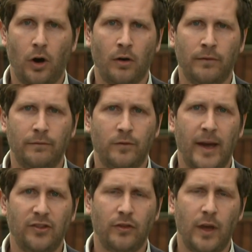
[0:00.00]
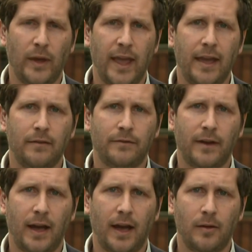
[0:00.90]
of information that we have
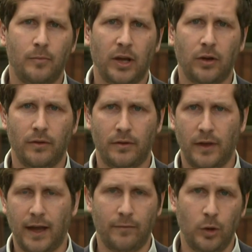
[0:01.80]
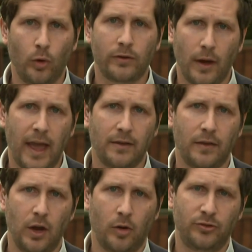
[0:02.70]
uh, because the government also has
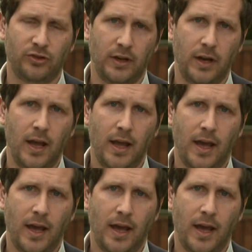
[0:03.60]
the option